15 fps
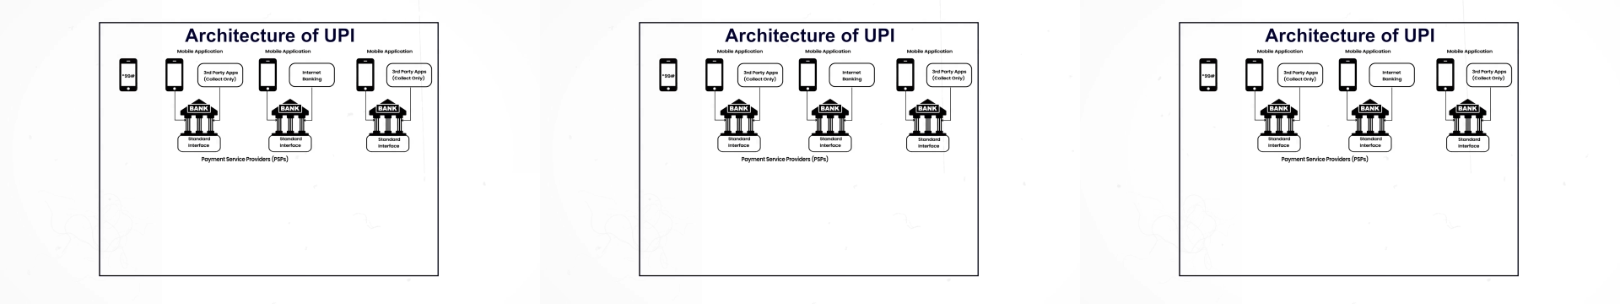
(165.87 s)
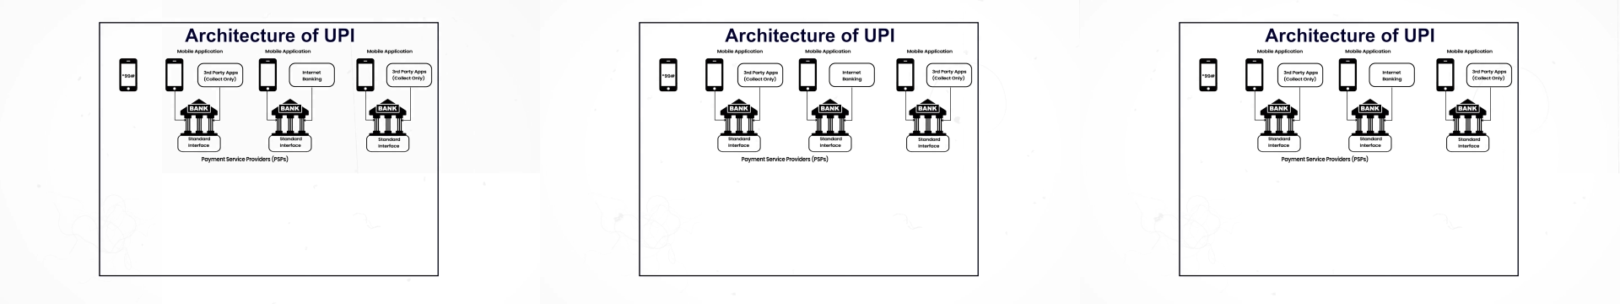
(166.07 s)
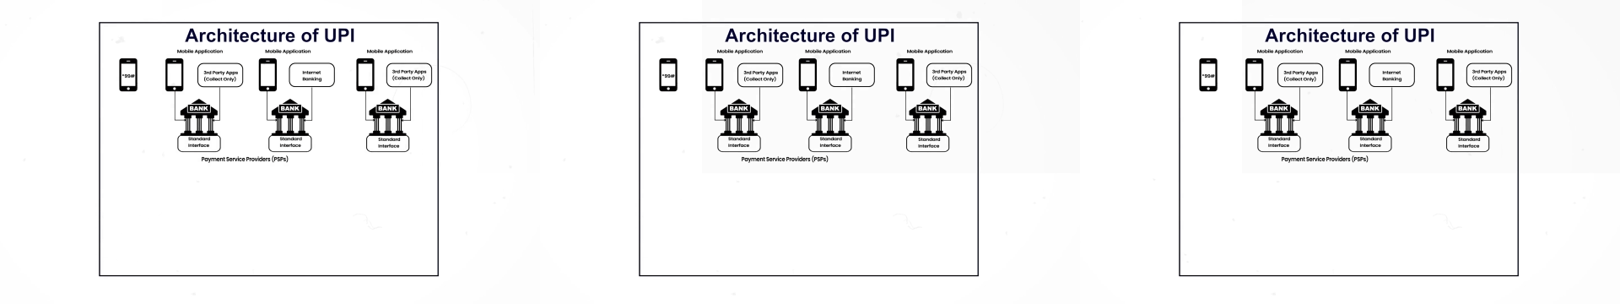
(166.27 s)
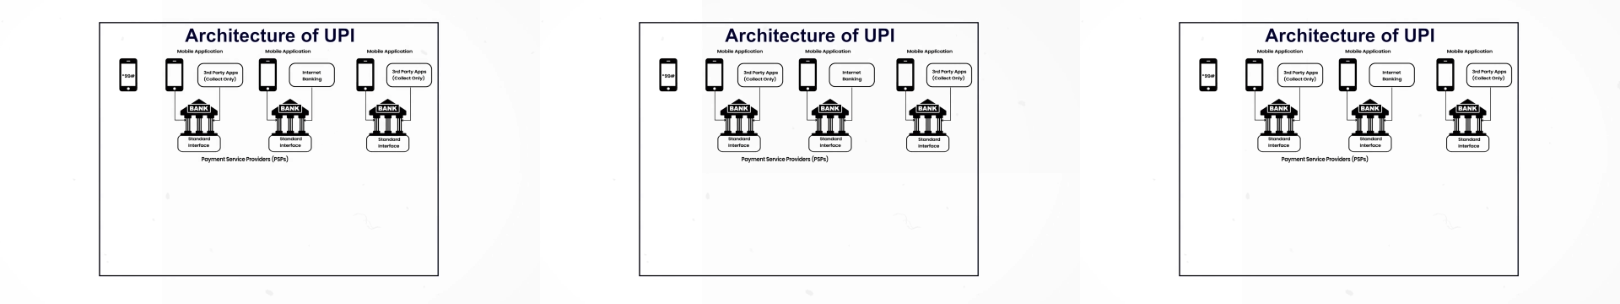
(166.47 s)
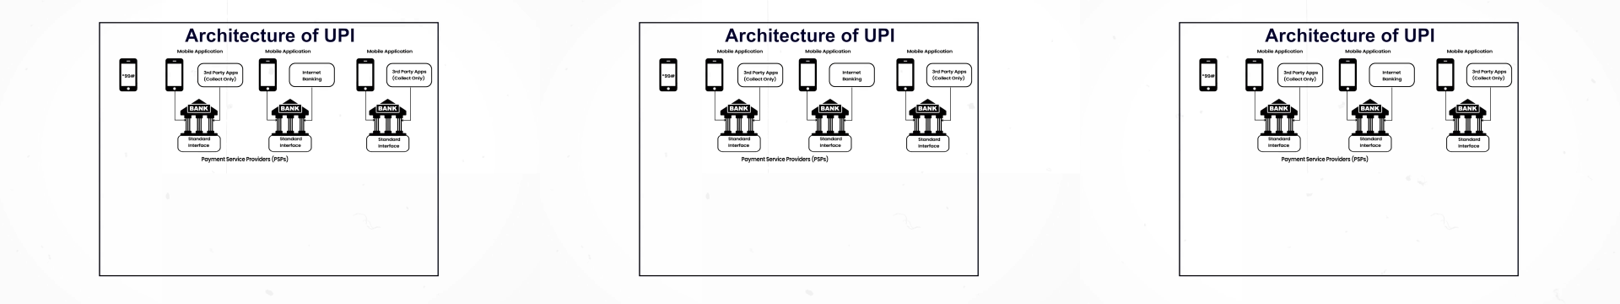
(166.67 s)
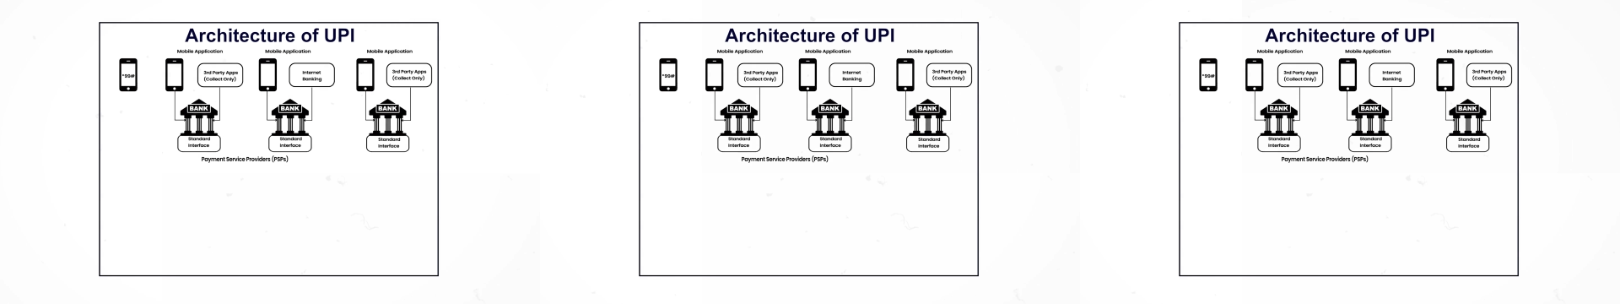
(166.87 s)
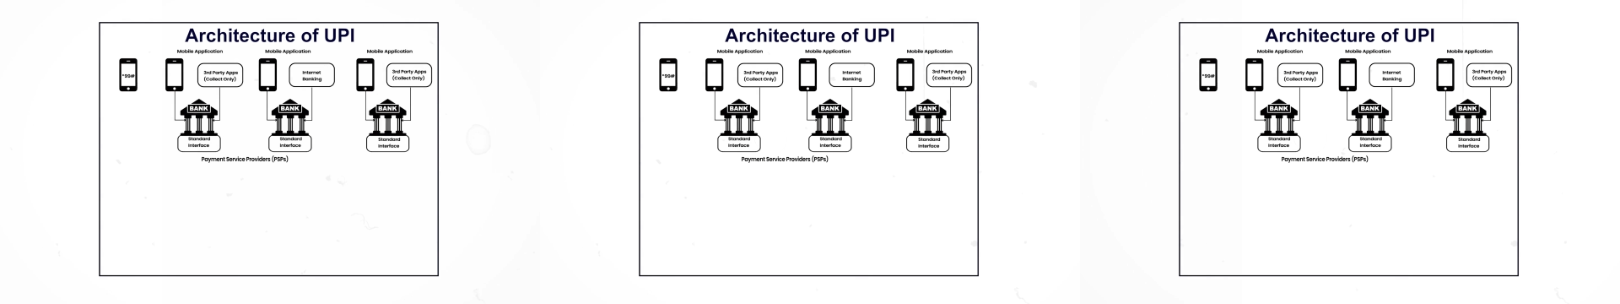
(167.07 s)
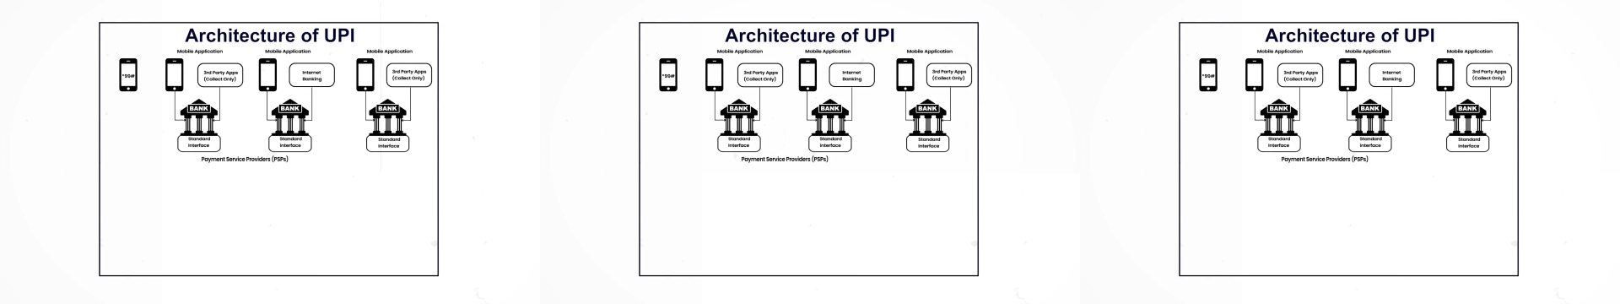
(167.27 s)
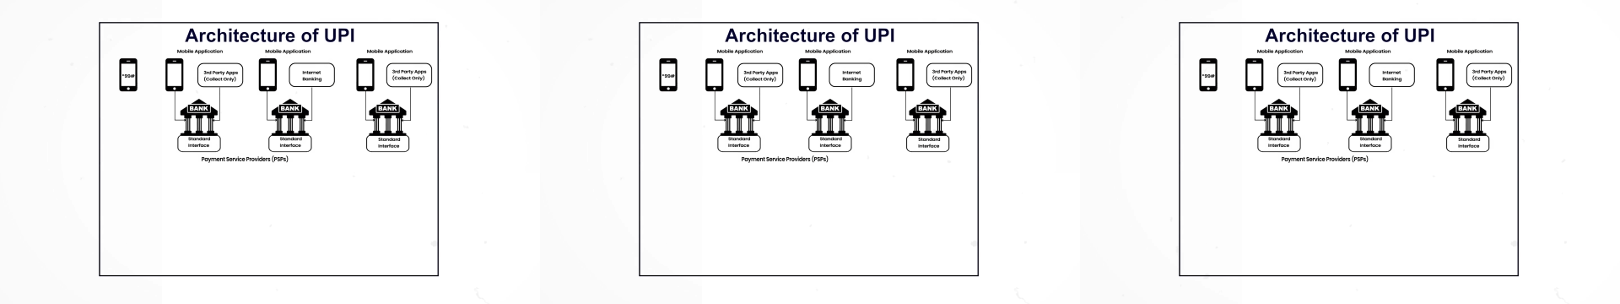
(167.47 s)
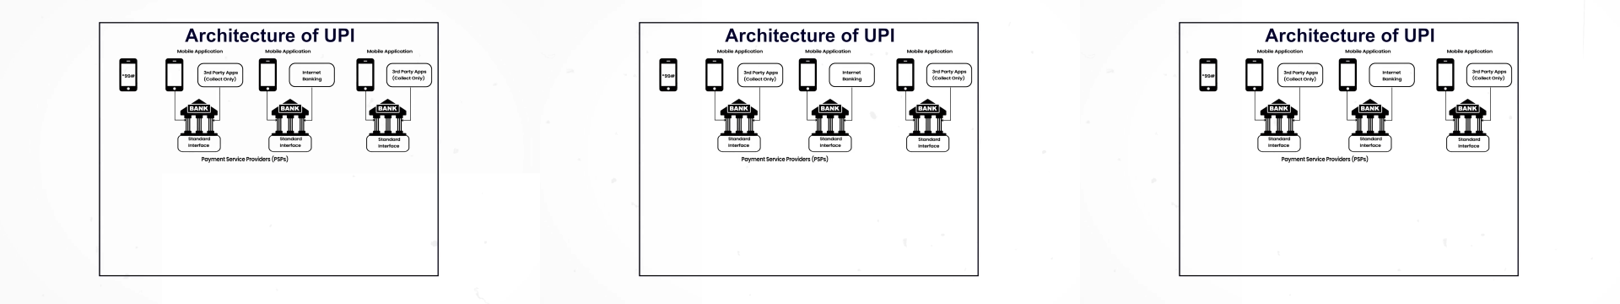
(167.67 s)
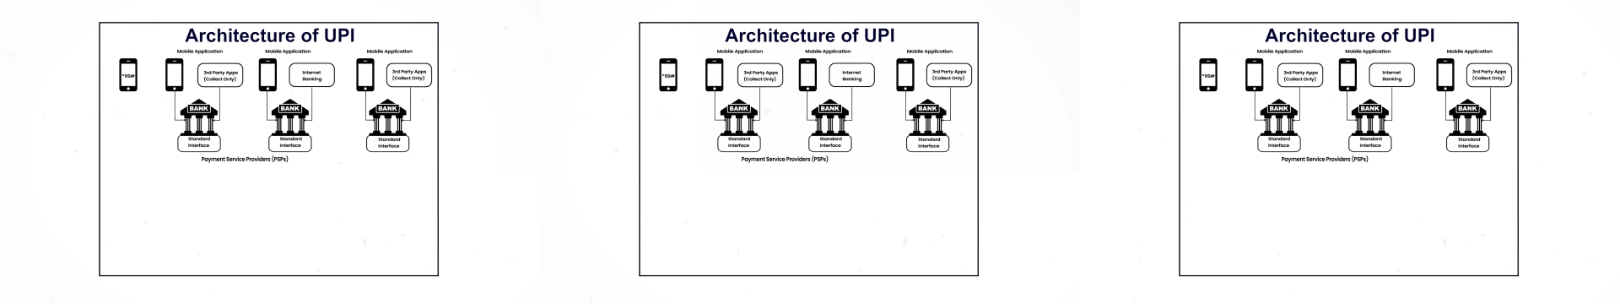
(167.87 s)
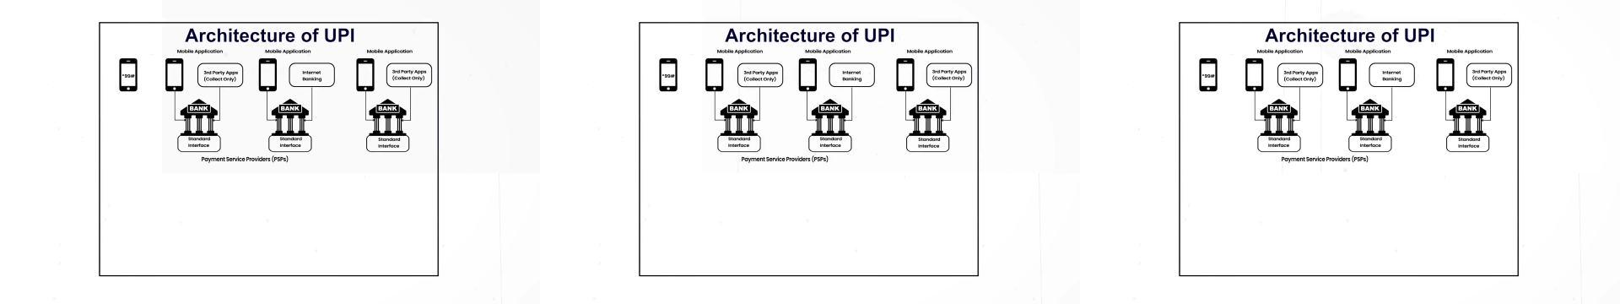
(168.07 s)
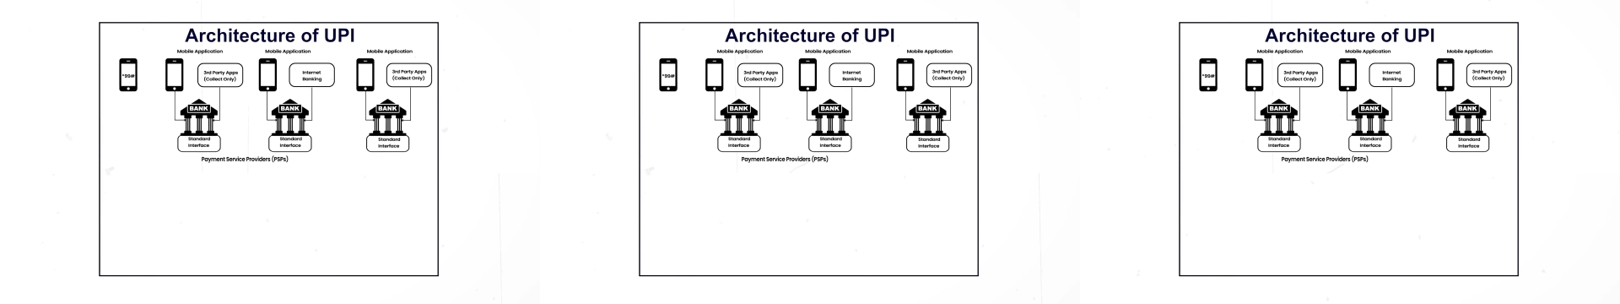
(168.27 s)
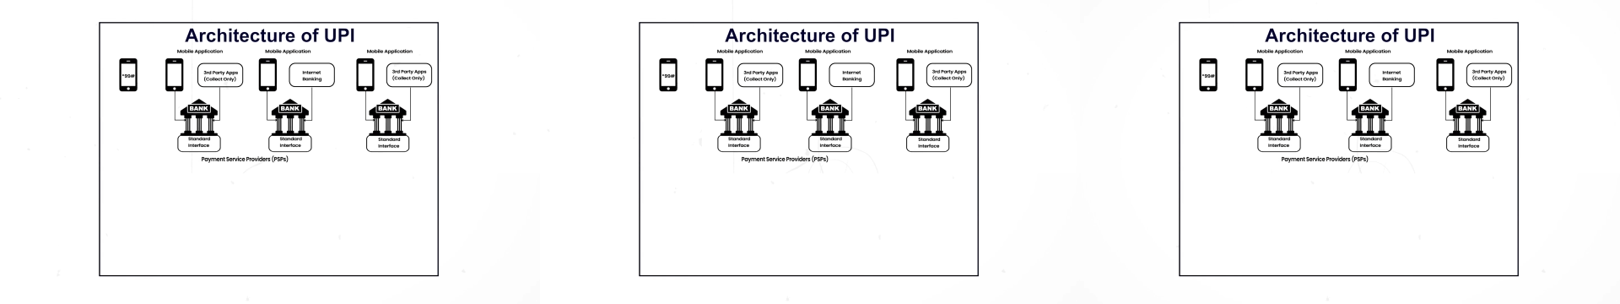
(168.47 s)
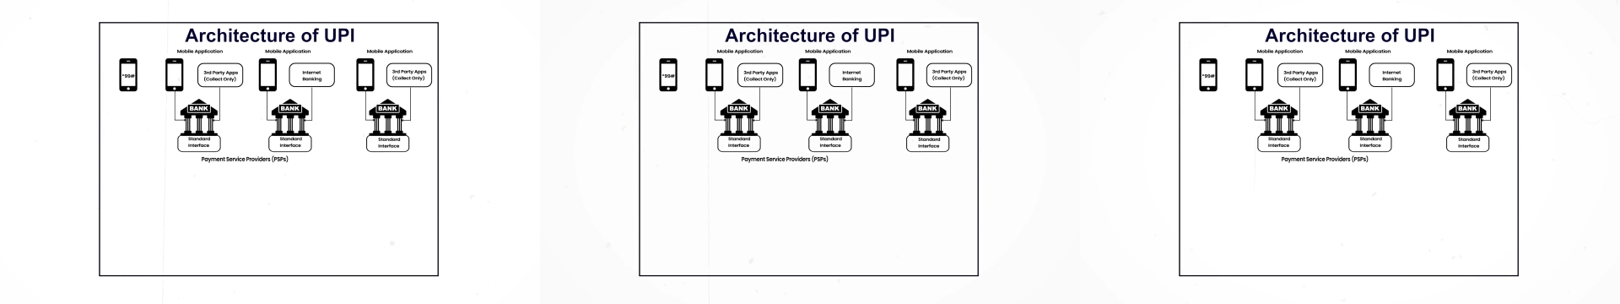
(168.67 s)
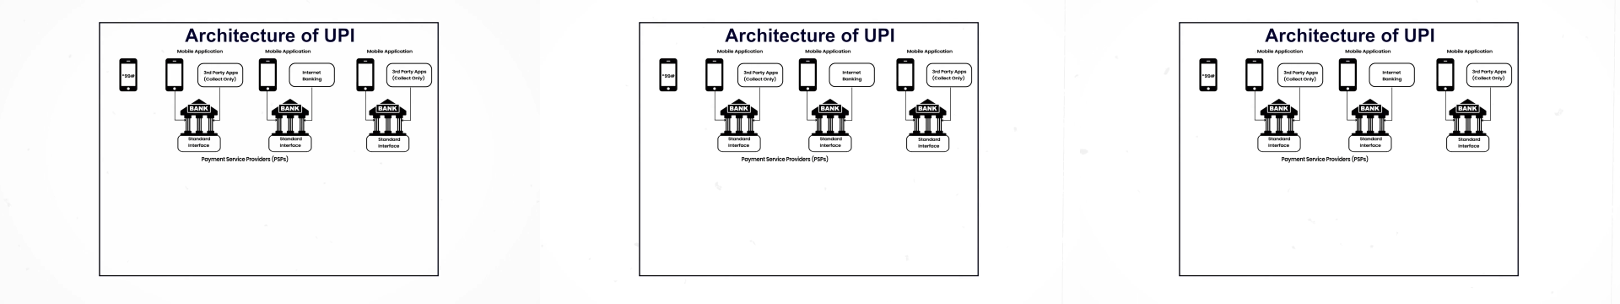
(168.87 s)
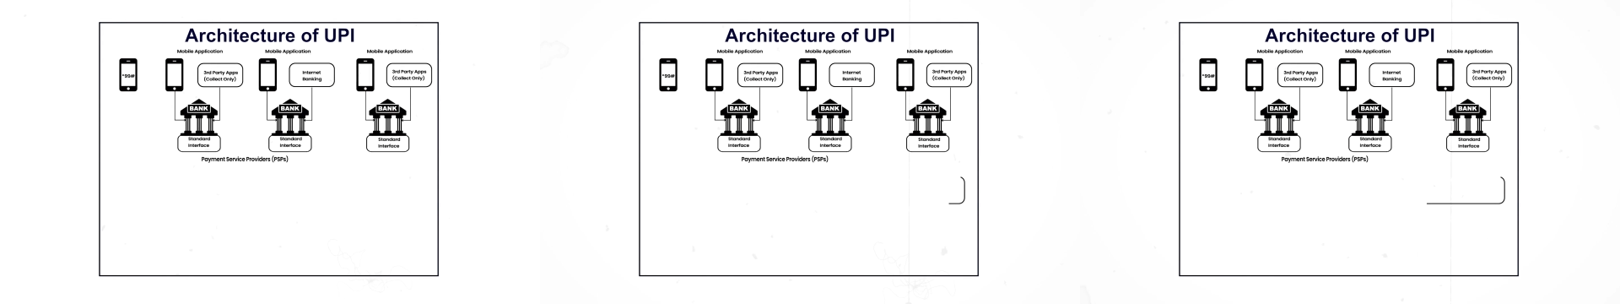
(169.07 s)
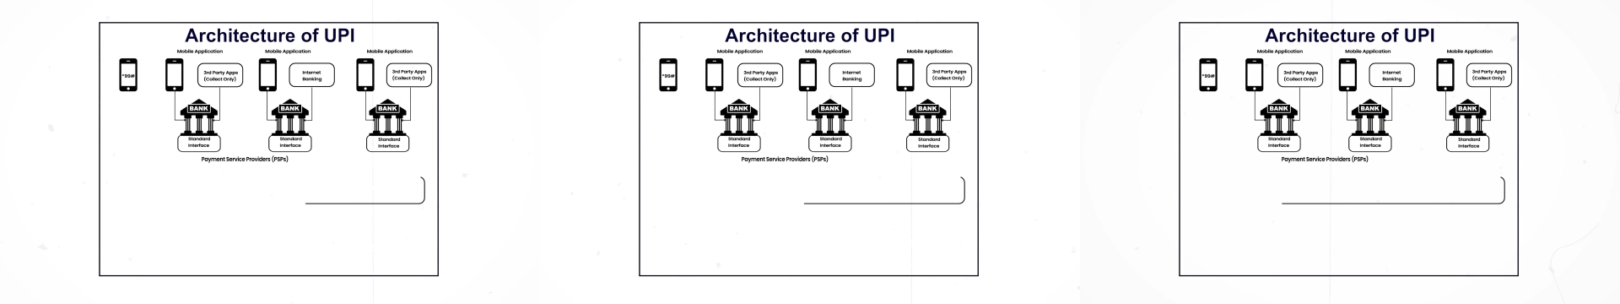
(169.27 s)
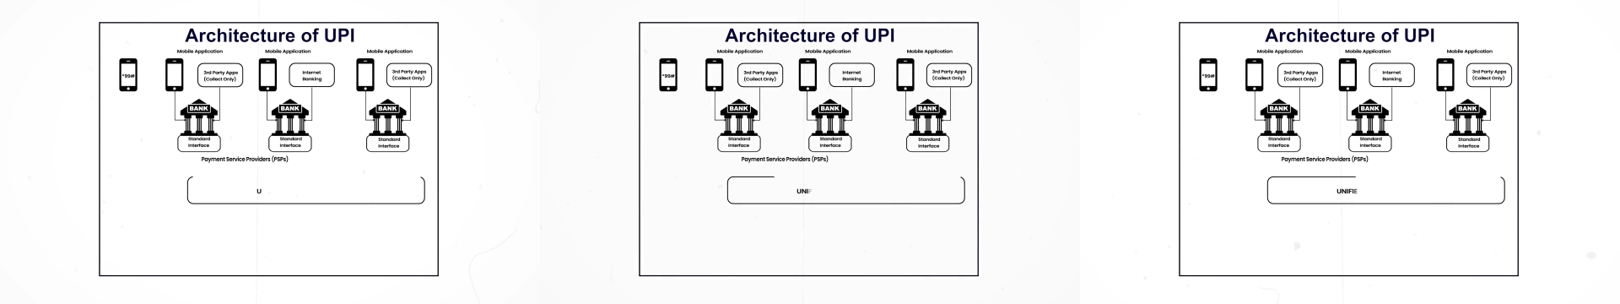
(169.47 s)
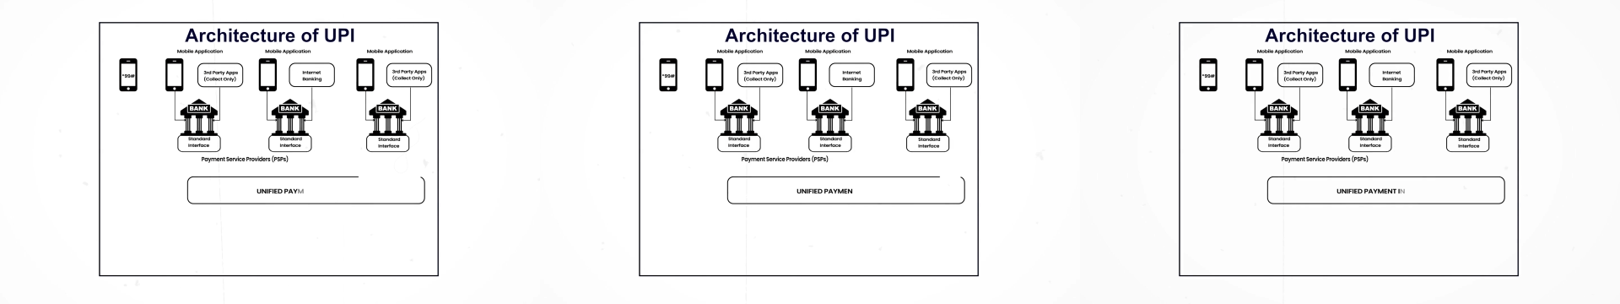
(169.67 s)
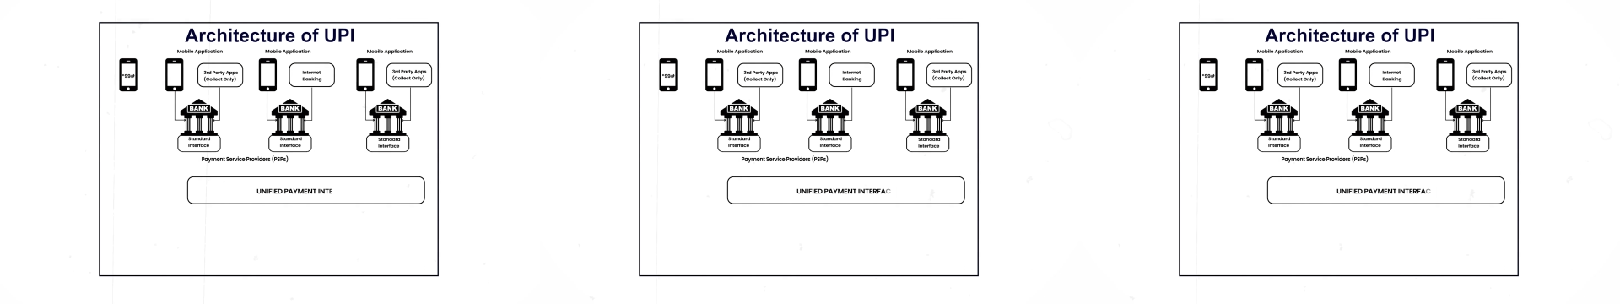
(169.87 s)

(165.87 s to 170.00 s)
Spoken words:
[unreadable: no face in view]